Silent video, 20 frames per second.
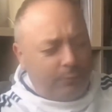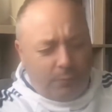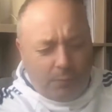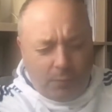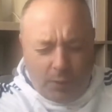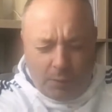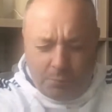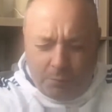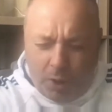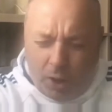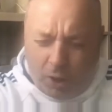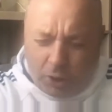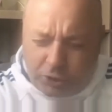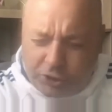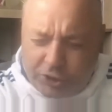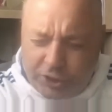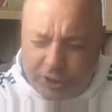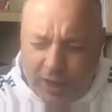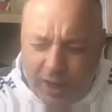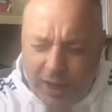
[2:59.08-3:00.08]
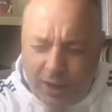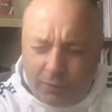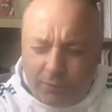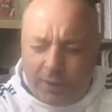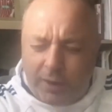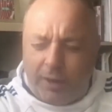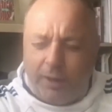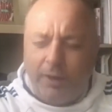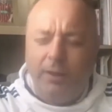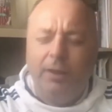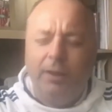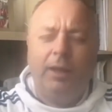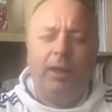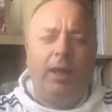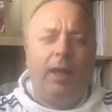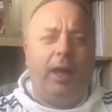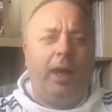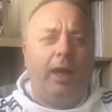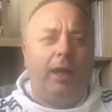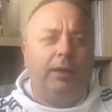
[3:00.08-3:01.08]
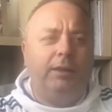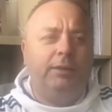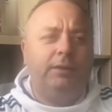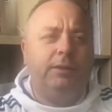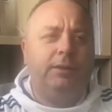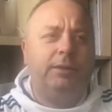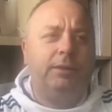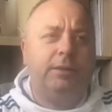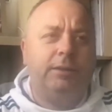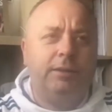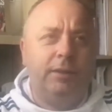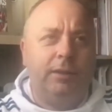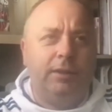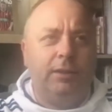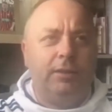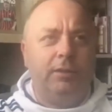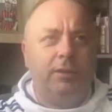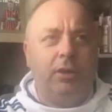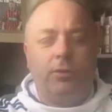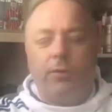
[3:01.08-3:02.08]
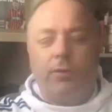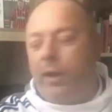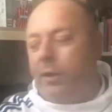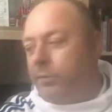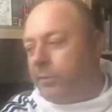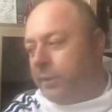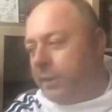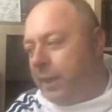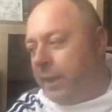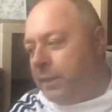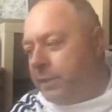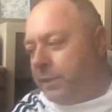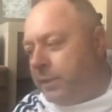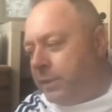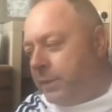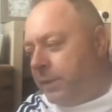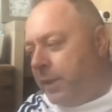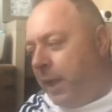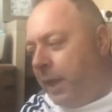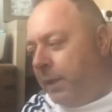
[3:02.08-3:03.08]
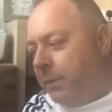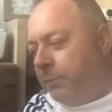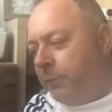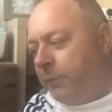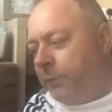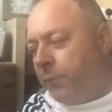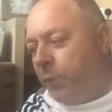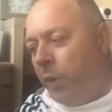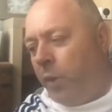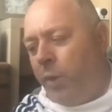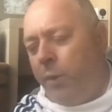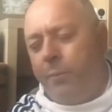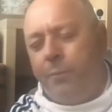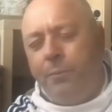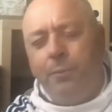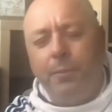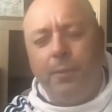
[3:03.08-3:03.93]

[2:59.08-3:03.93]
marshy area, and the ground gets its name from